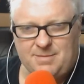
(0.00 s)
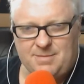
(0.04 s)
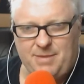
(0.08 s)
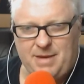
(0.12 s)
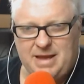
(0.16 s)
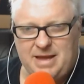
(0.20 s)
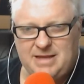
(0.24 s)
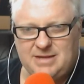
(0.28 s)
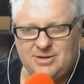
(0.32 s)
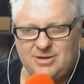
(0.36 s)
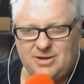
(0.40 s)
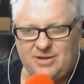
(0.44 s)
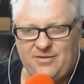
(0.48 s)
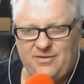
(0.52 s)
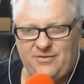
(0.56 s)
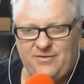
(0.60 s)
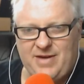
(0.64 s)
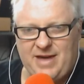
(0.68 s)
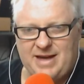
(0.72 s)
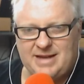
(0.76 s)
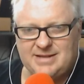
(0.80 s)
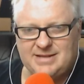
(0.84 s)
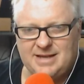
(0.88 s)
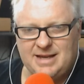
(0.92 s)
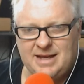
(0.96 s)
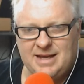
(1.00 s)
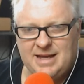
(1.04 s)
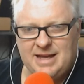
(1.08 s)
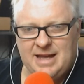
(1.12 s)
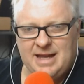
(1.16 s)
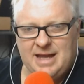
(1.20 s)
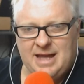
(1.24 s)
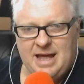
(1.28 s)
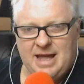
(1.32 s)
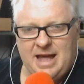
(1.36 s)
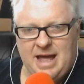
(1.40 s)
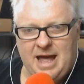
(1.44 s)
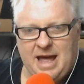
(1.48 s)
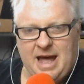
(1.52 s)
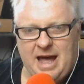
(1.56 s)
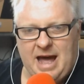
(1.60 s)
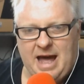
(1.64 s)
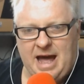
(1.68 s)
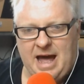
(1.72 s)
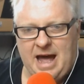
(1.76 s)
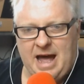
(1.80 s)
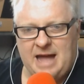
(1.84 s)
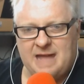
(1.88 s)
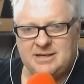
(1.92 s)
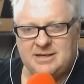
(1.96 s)
based on a fact
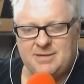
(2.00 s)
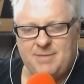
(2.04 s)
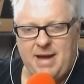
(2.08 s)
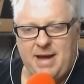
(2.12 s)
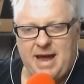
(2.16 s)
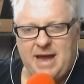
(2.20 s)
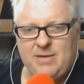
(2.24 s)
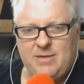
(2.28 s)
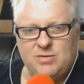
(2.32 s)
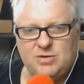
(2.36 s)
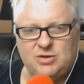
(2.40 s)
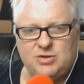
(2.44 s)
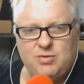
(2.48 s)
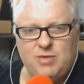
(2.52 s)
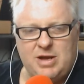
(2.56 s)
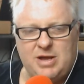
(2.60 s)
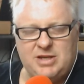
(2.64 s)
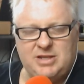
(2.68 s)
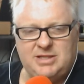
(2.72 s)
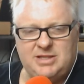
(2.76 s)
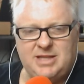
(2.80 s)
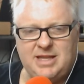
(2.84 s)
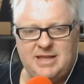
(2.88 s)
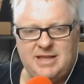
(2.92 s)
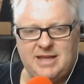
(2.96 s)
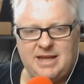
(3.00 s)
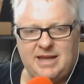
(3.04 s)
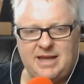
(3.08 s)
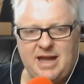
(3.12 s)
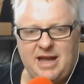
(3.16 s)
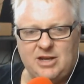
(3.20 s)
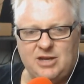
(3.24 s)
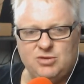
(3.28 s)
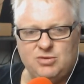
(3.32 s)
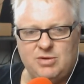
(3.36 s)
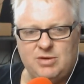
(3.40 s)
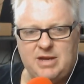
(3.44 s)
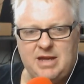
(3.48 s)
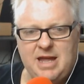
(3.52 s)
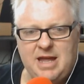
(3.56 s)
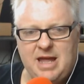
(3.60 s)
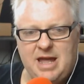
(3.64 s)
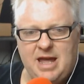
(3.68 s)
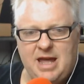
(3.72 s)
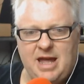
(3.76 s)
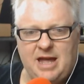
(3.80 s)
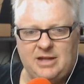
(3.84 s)
a domain was registered in the country,